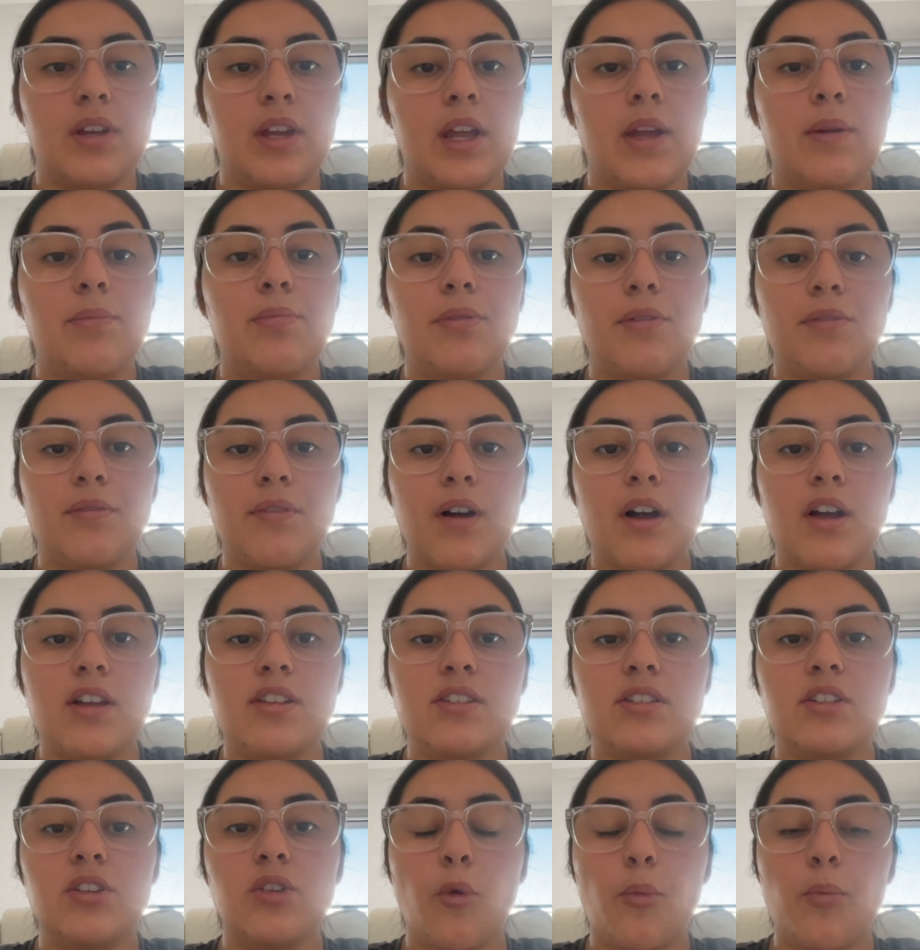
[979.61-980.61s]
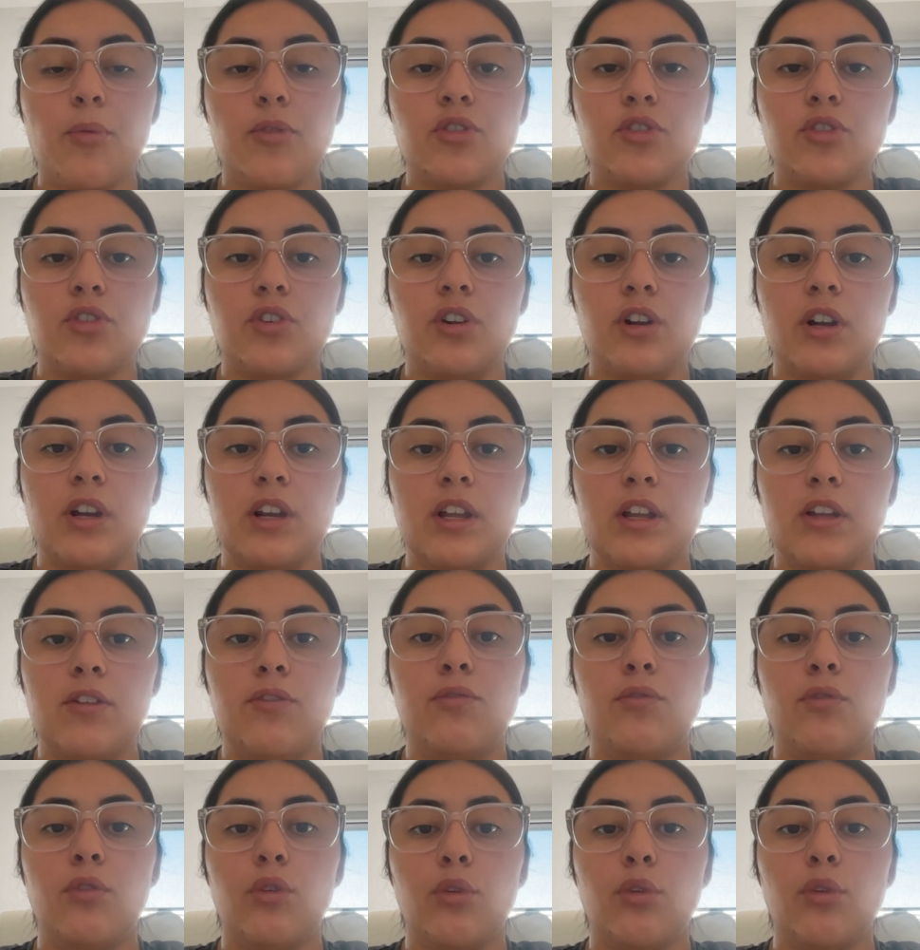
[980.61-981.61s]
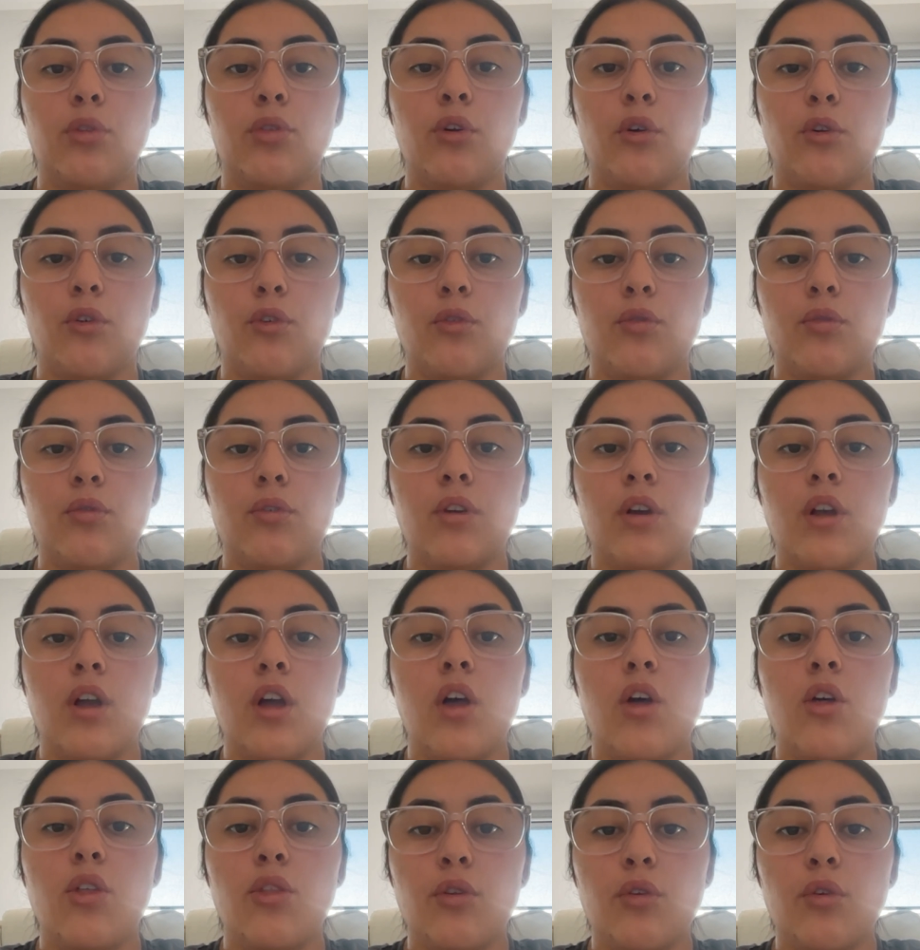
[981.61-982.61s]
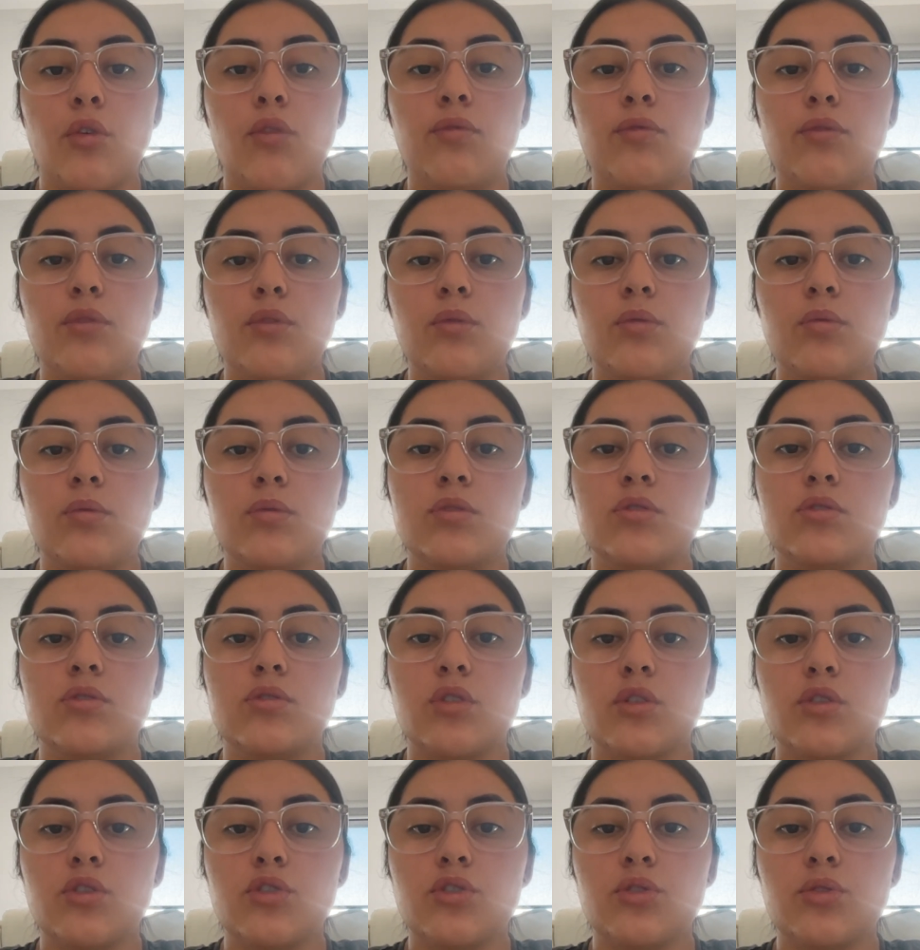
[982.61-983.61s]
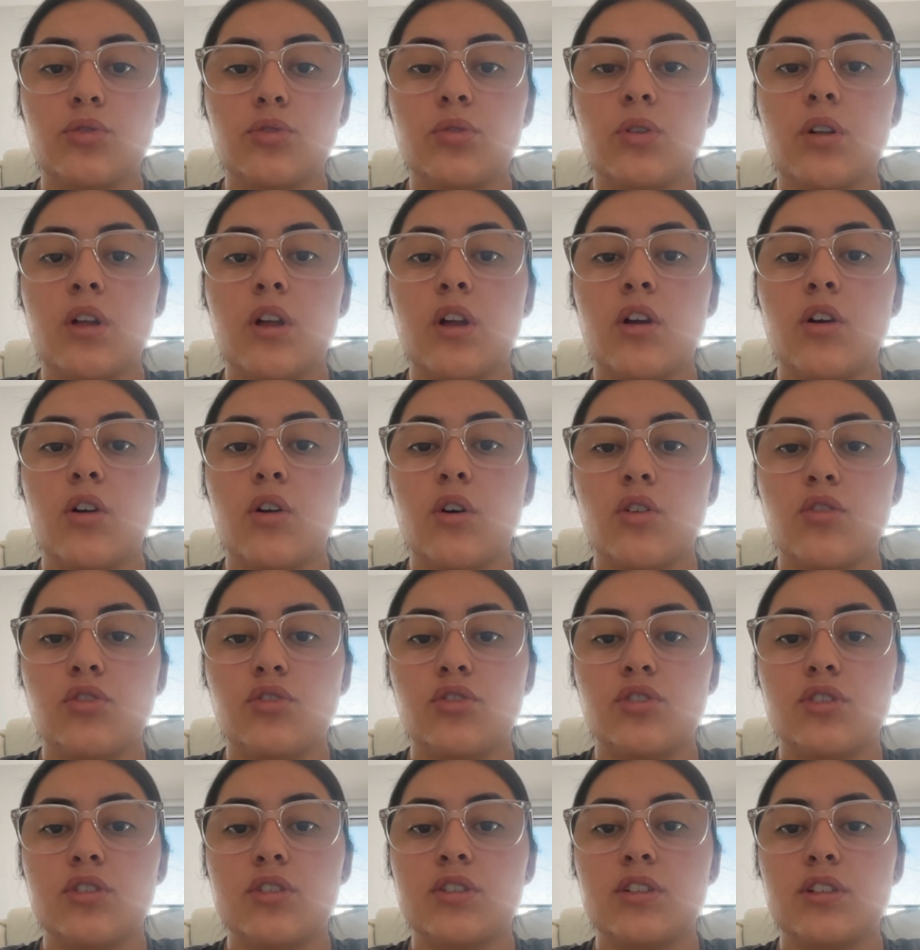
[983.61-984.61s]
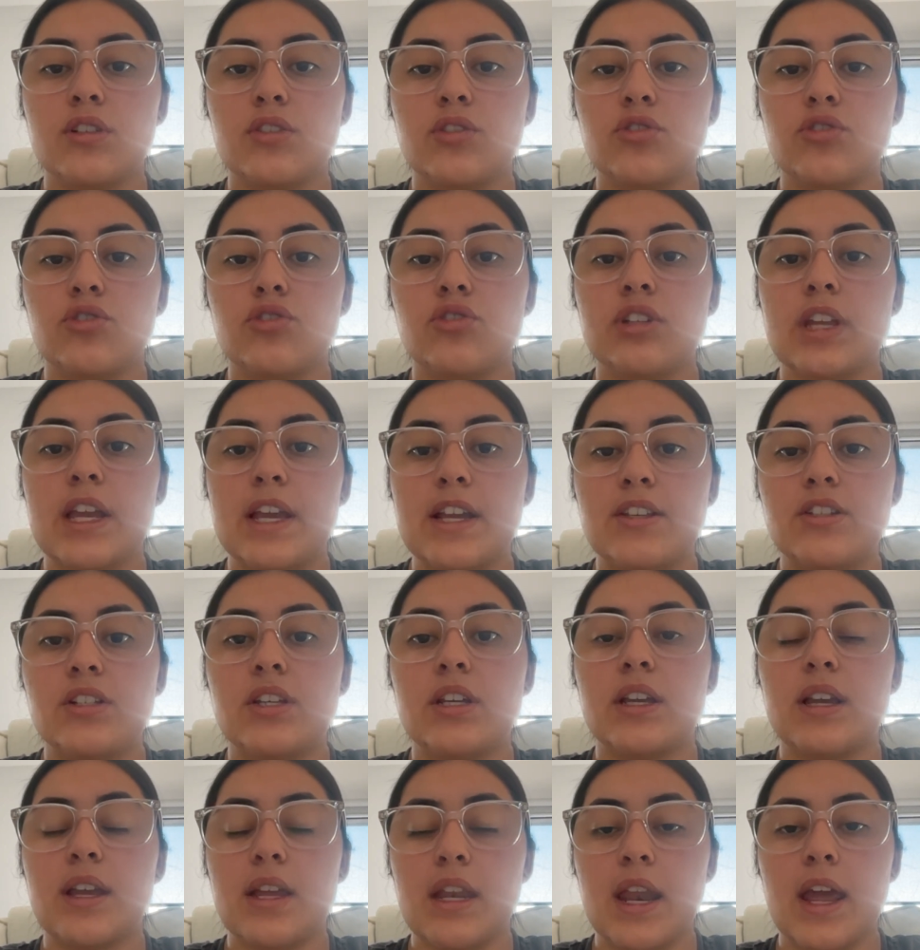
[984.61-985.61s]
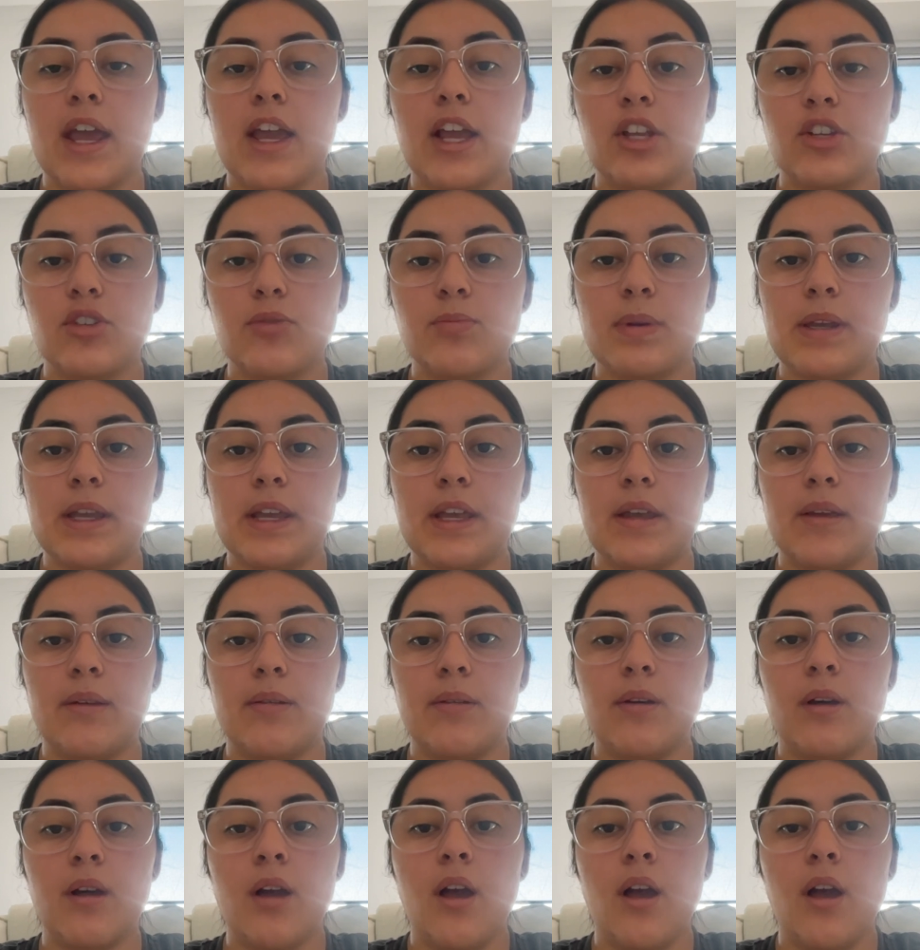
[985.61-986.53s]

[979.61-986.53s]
It provides an opportunity for thoughtful, social, conscious teaching in HPE.